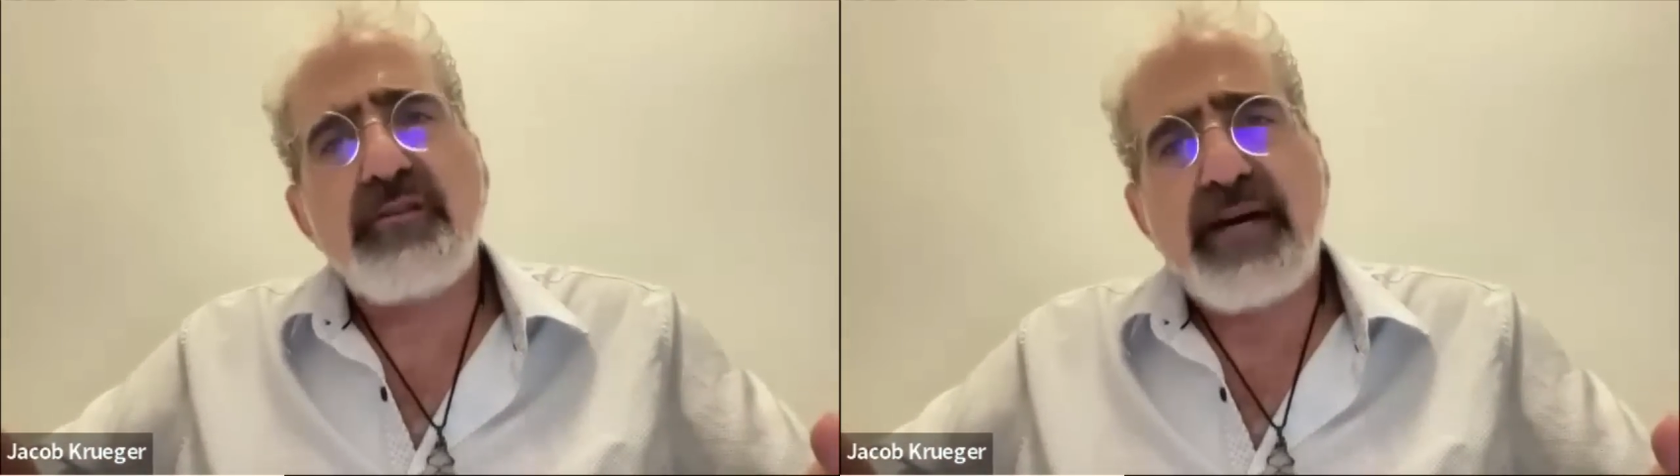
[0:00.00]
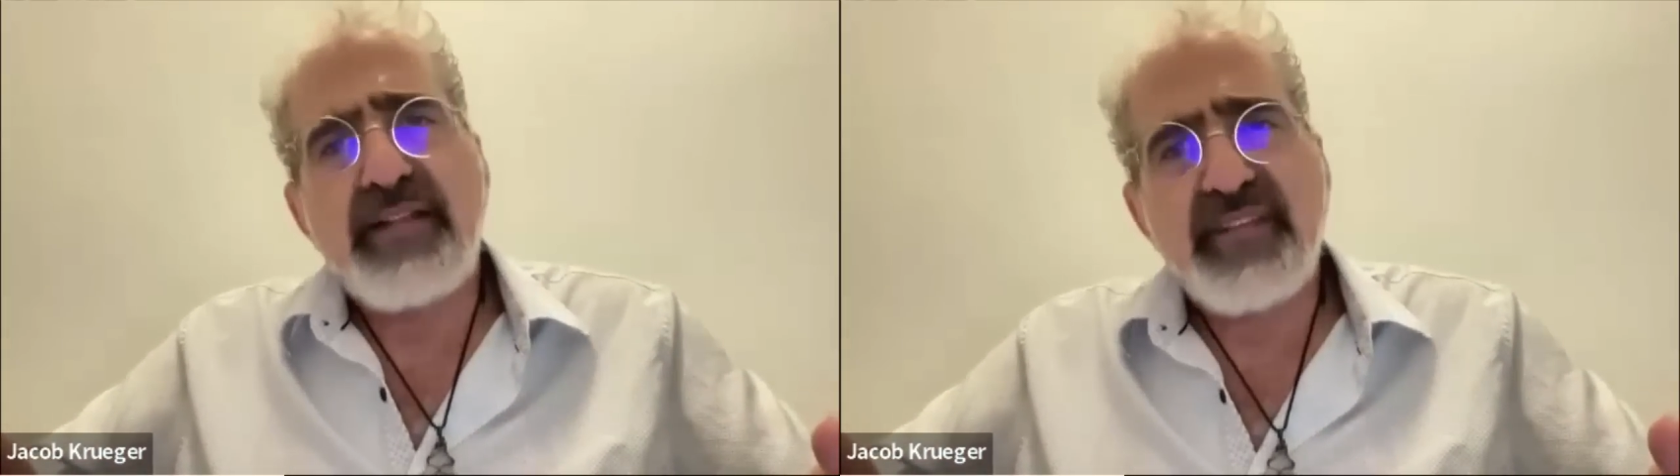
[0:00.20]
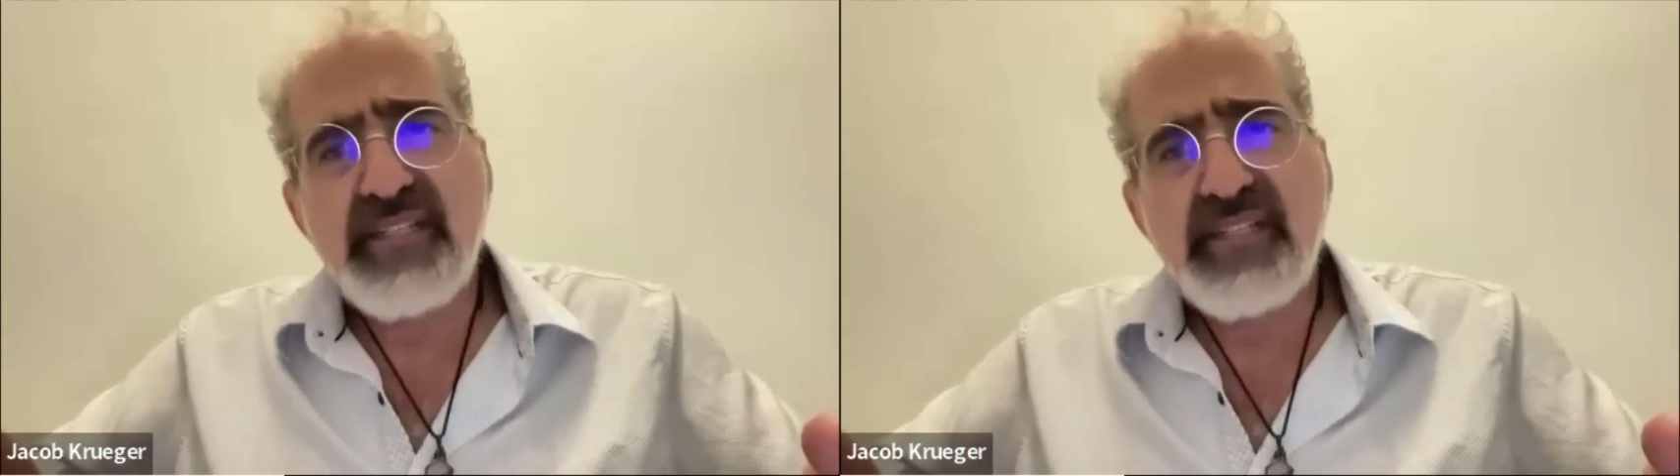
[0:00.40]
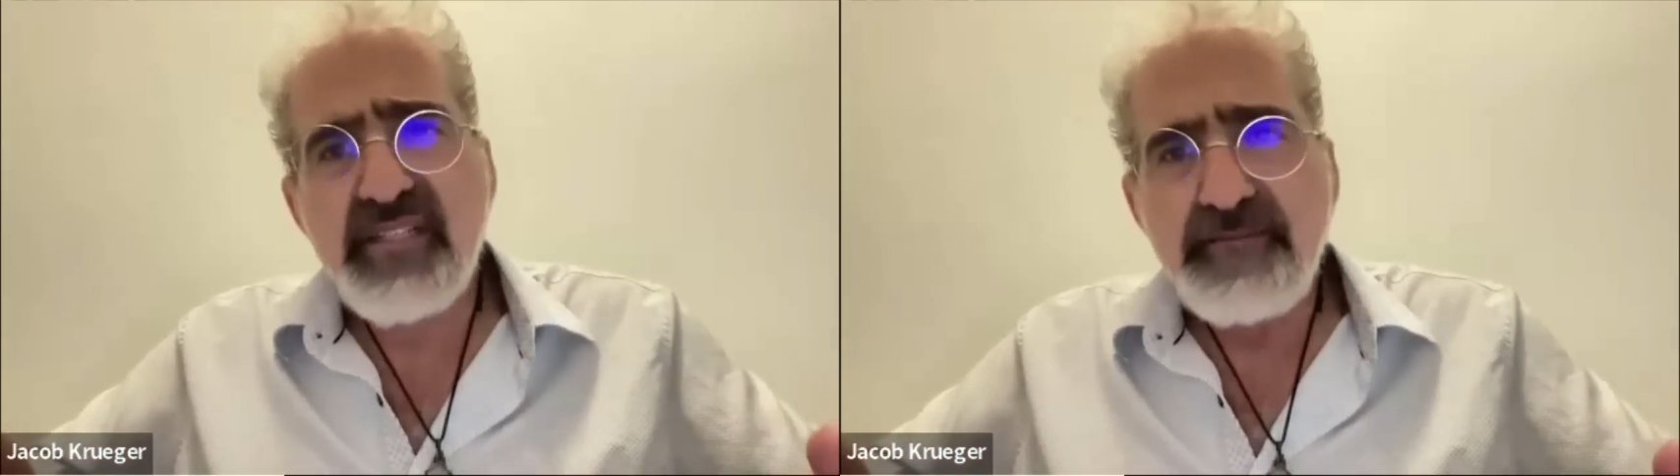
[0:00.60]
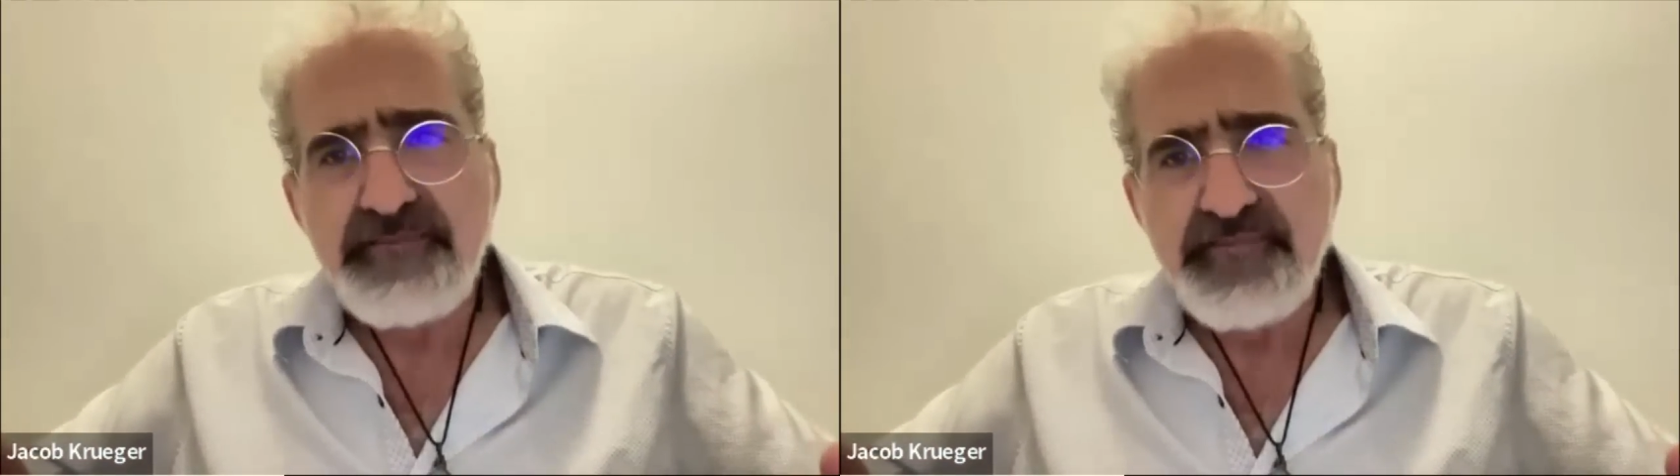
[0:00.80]
about
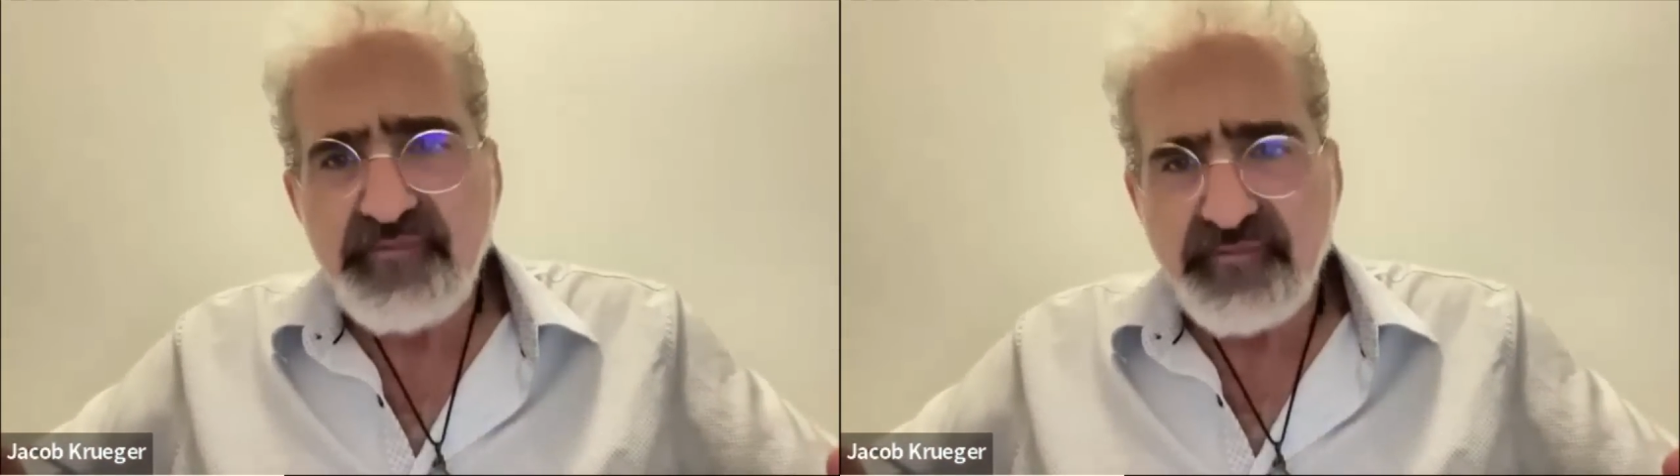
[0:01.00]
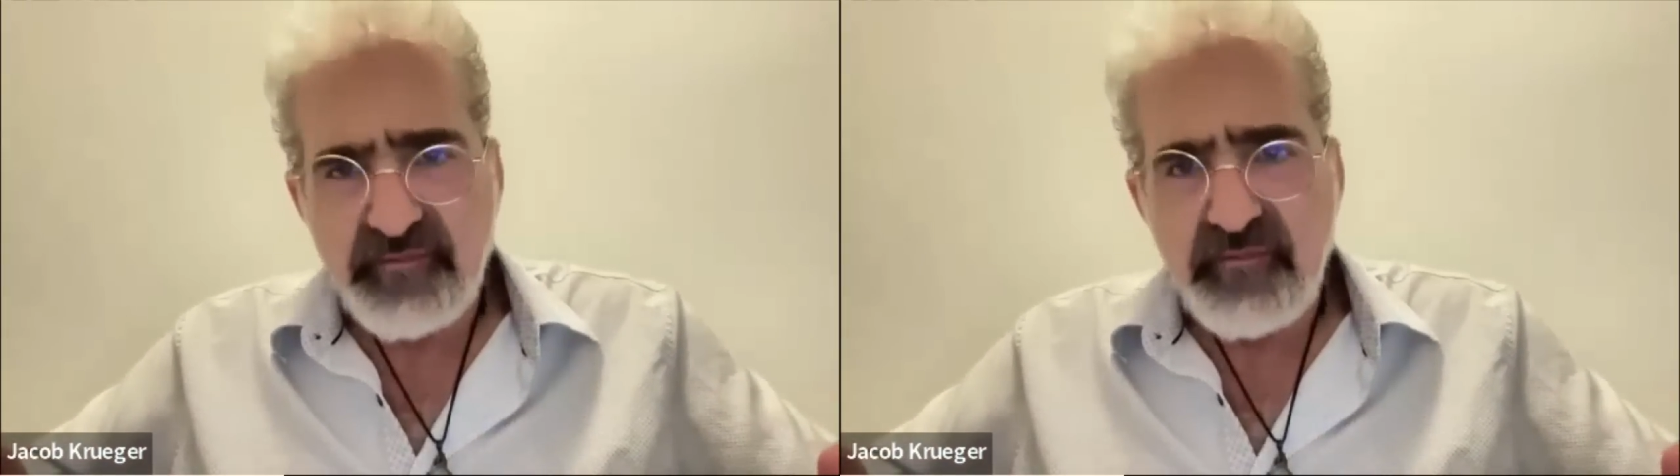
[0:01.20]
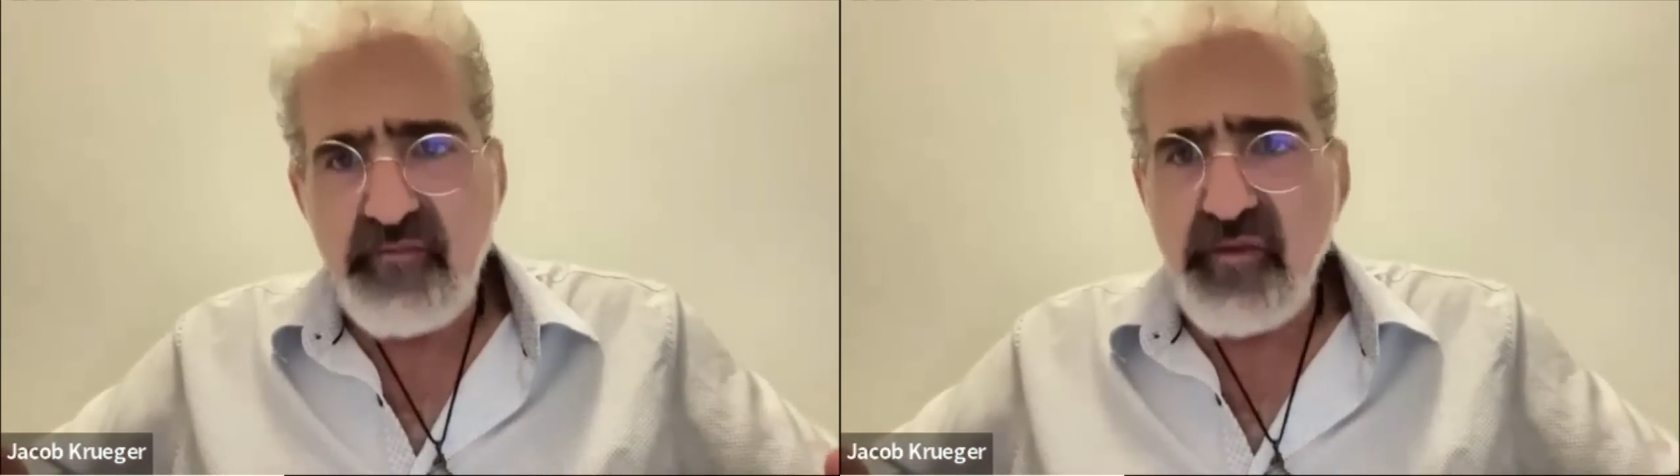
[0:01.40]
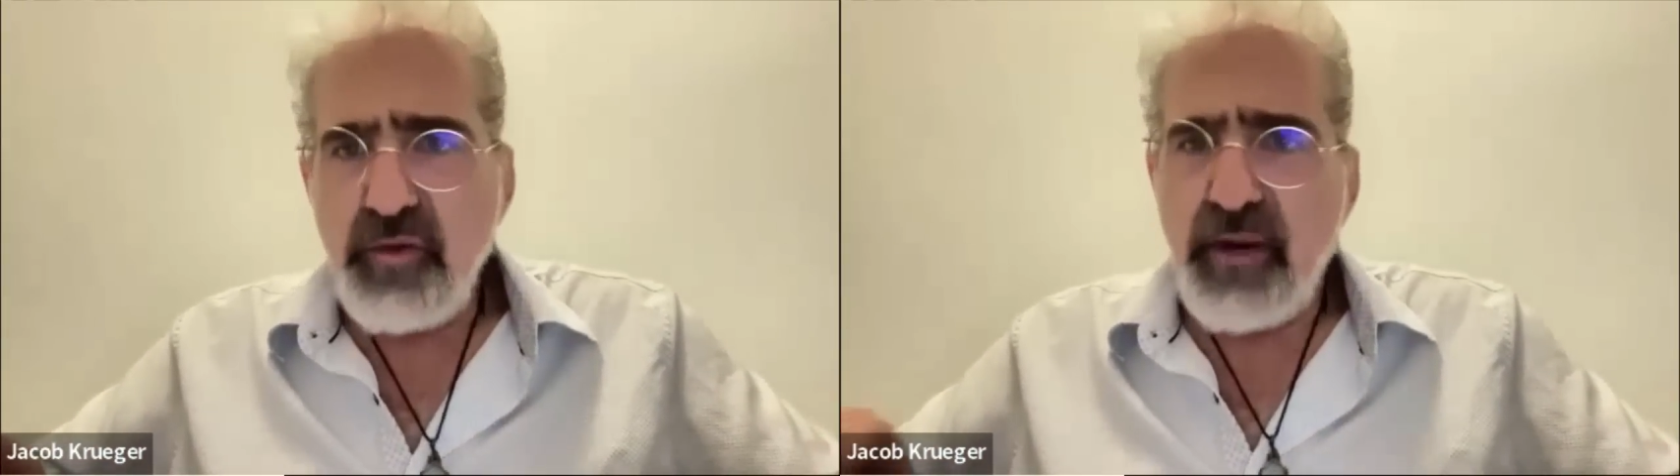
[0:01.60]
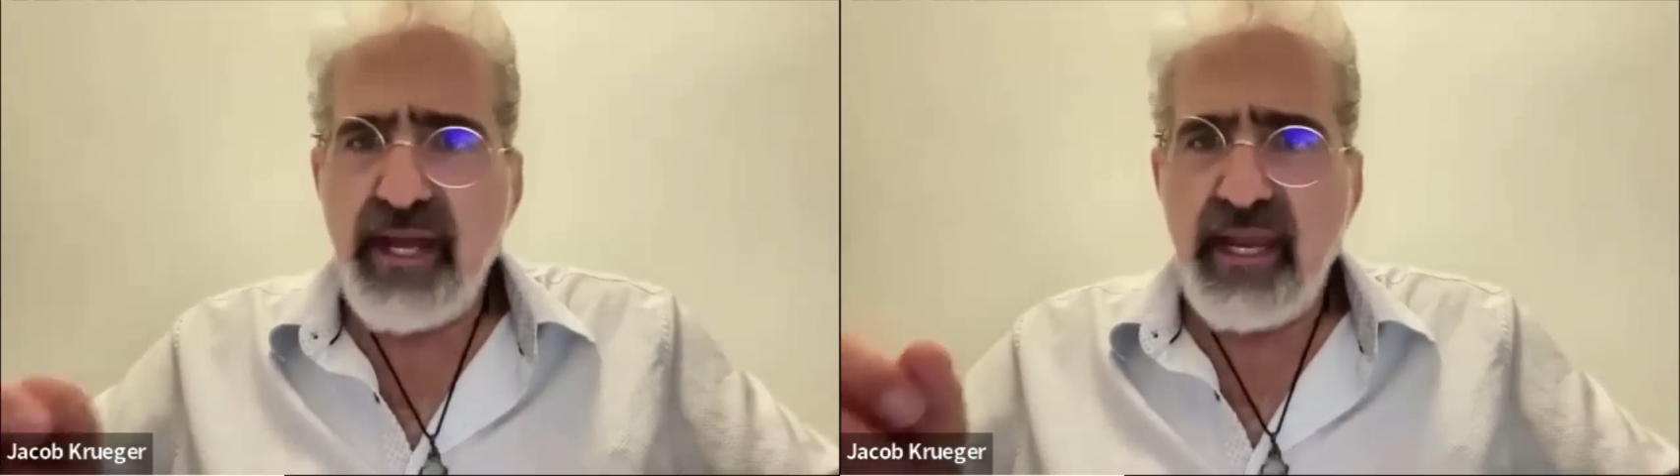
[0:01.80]
this,
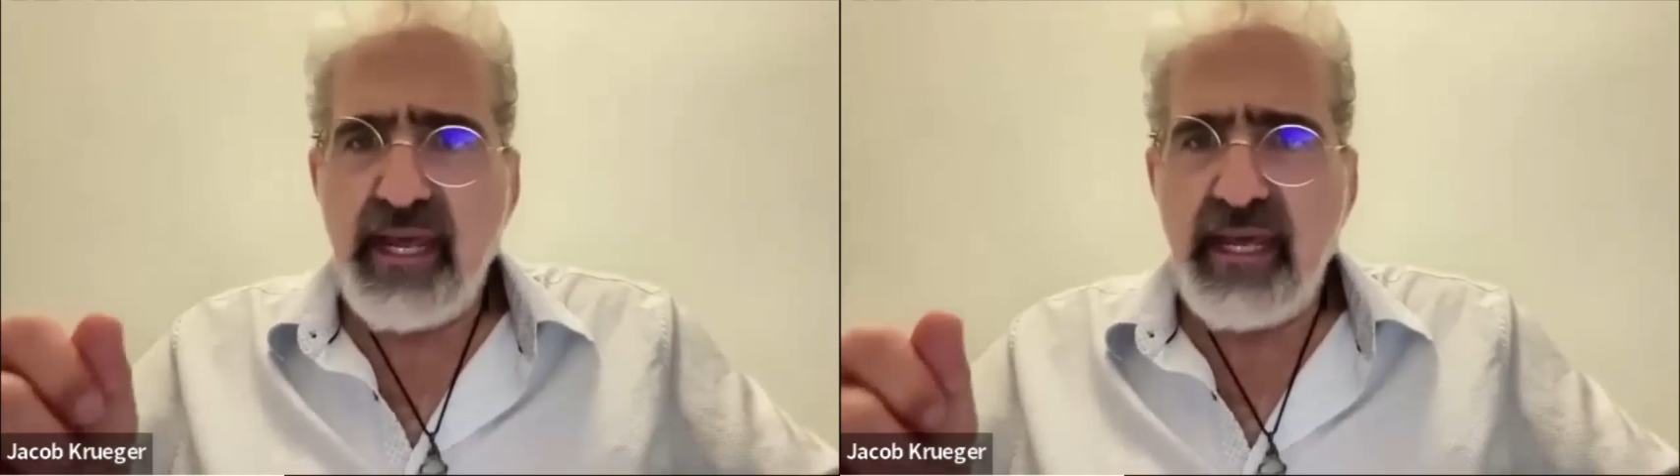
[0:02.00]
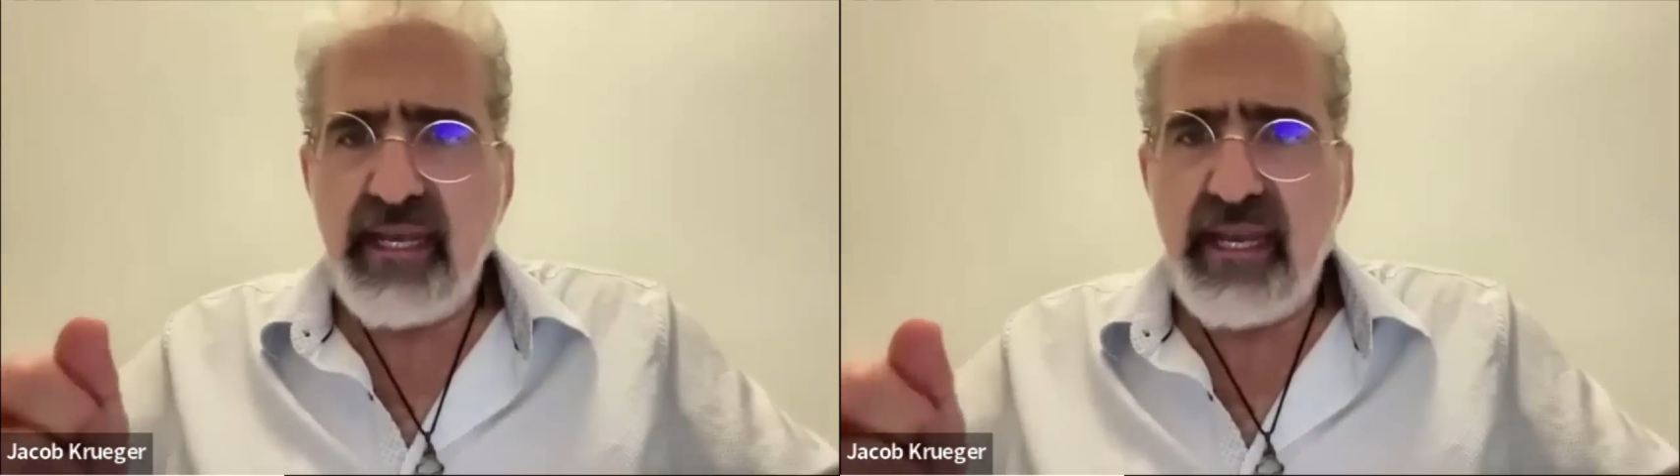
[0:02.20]
right? And